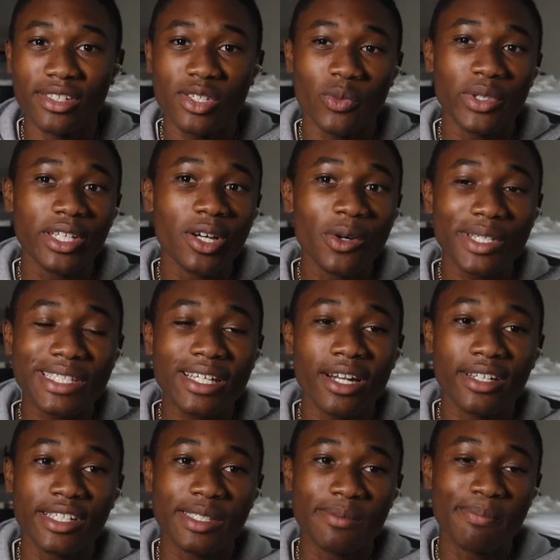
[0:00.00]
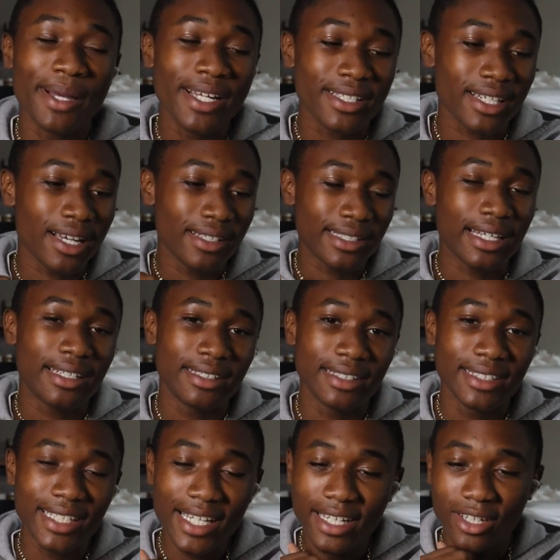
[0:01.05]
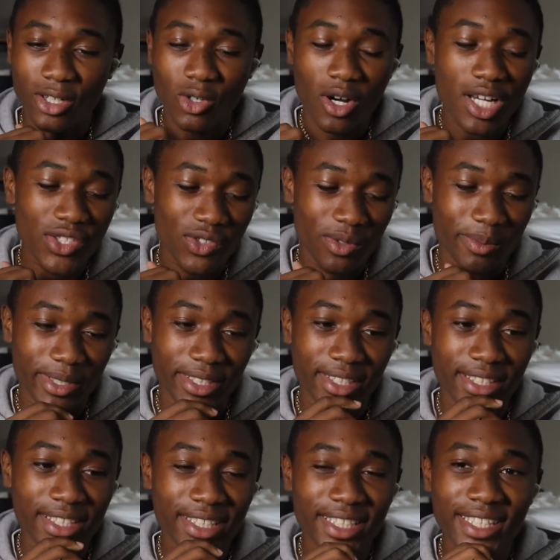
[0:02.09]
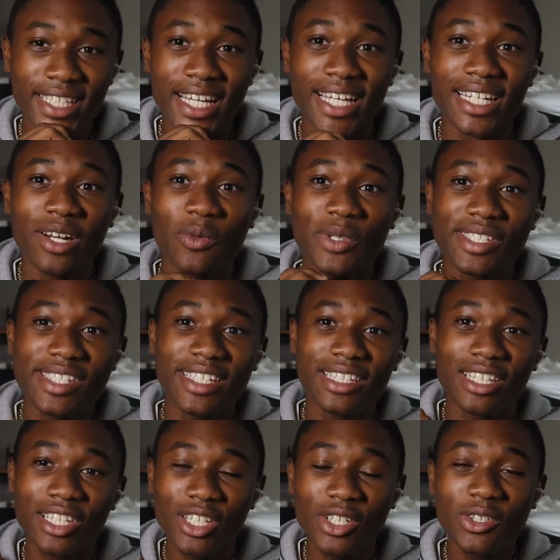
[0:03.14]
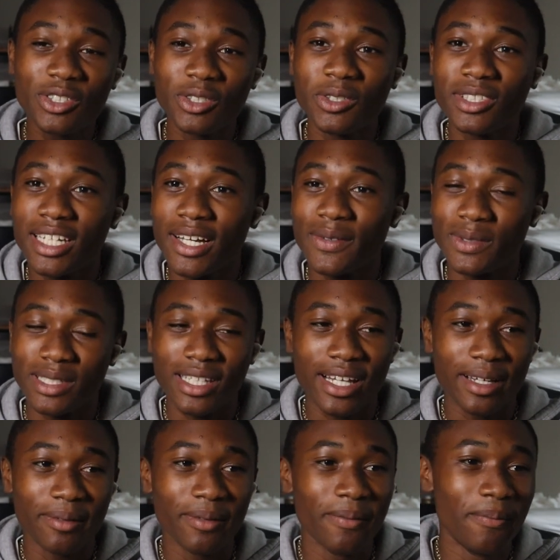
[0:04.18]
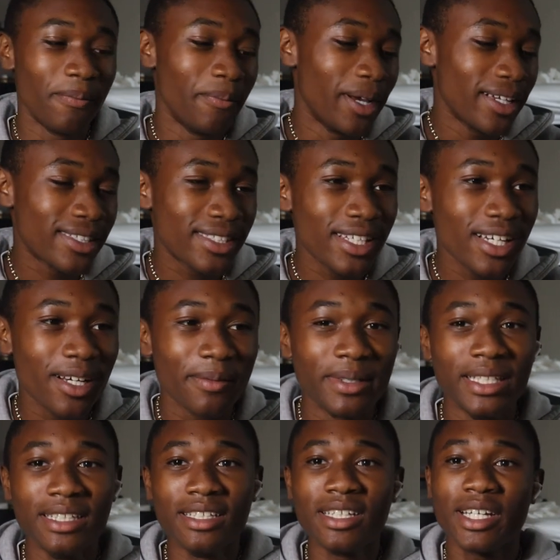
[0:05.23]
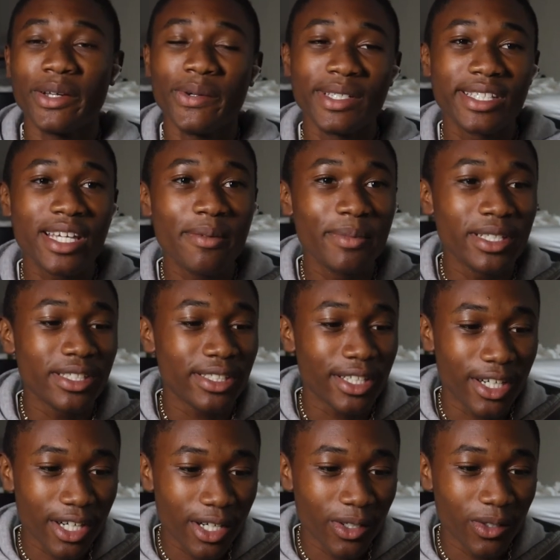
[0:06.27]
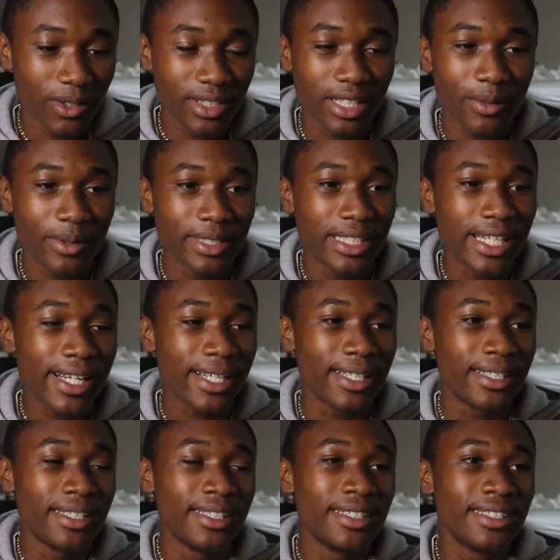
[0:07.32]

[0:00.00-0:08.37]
So we go sit on this bench outside of the den across from it, and then we see the little dude that was like messed up. It was him and his girl. They were there.